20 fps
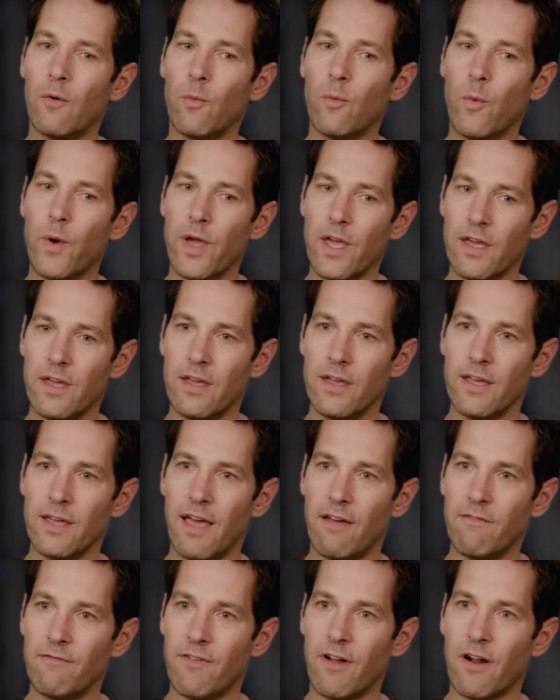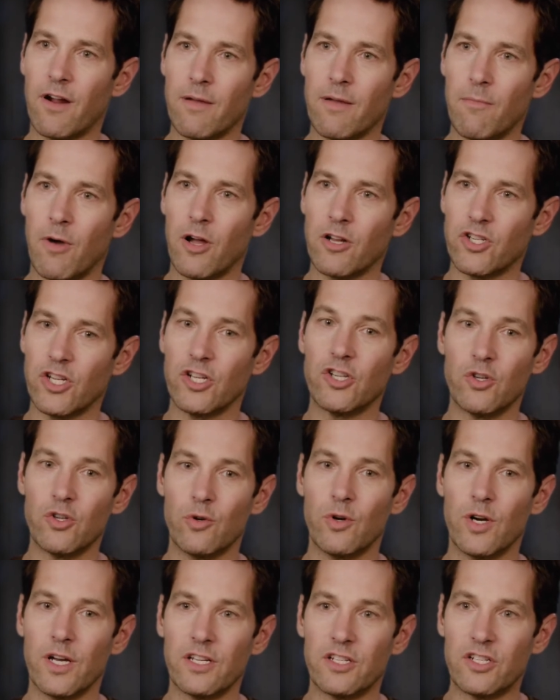we get very much
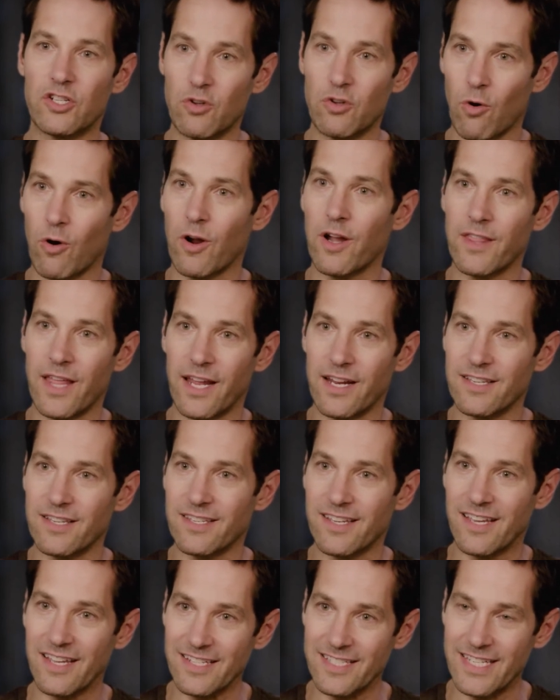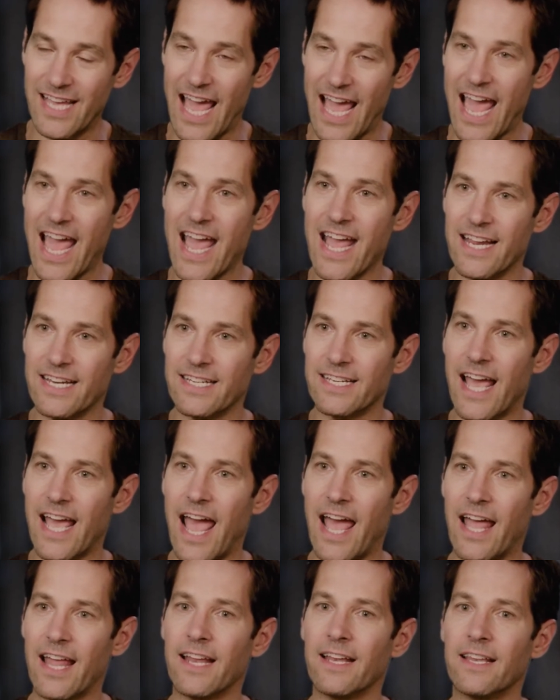into a story that is contained
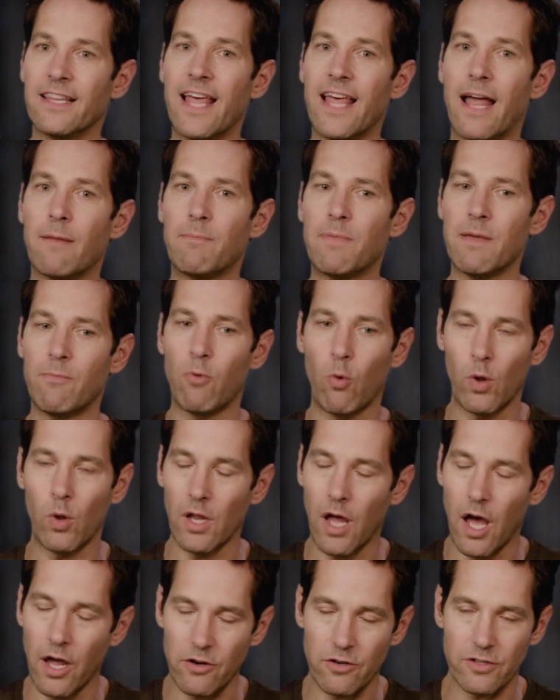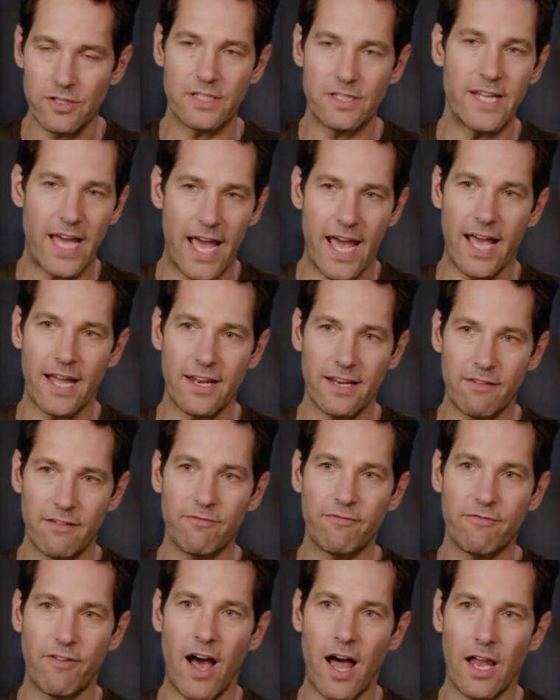and that people will understand and
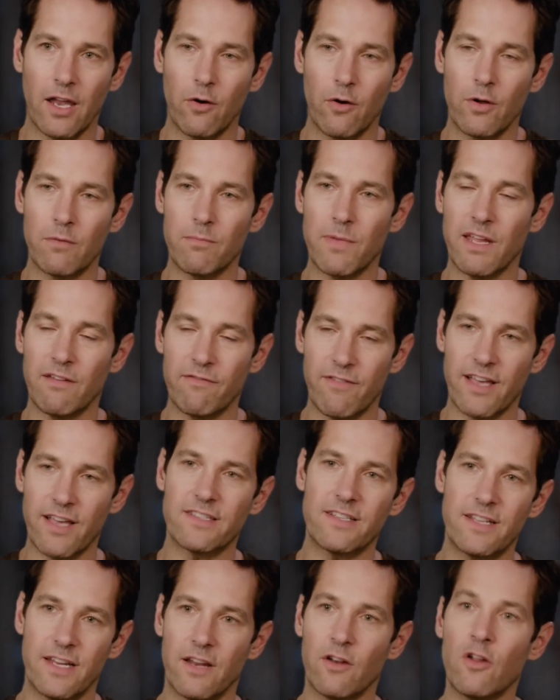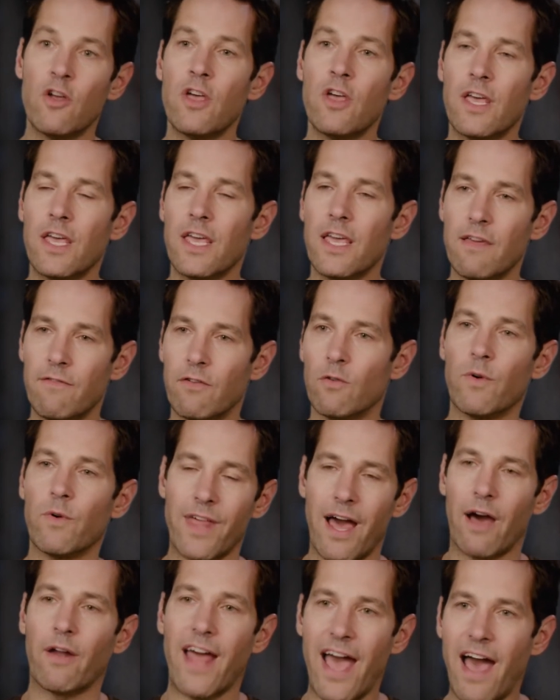follow and be invested in even
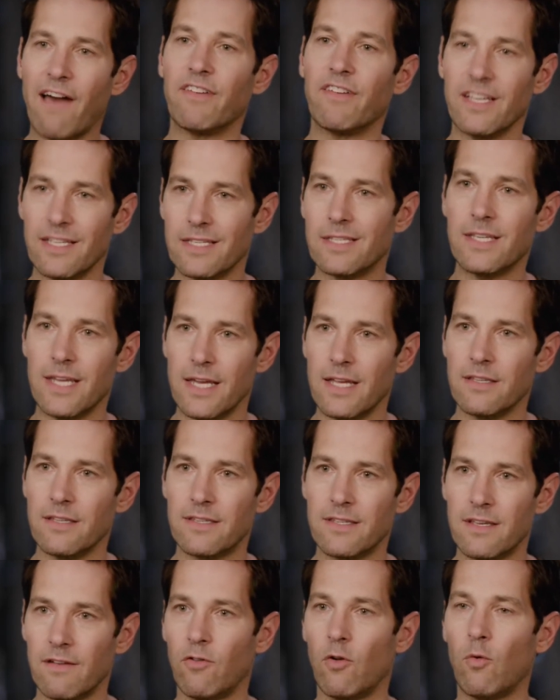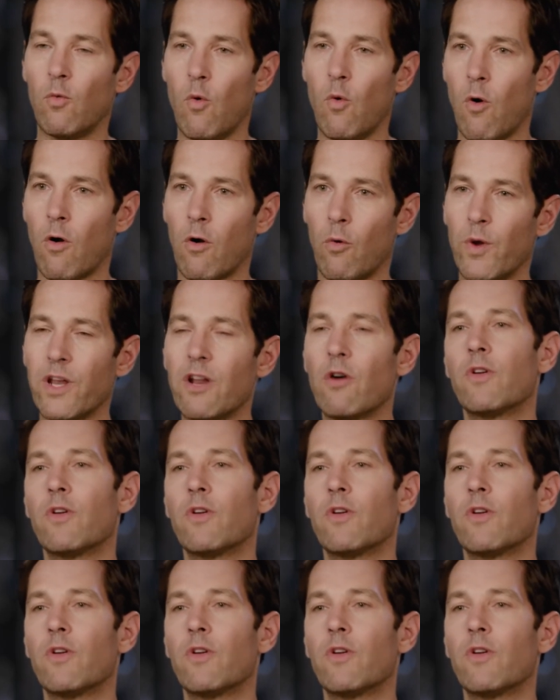without having seen Civil War.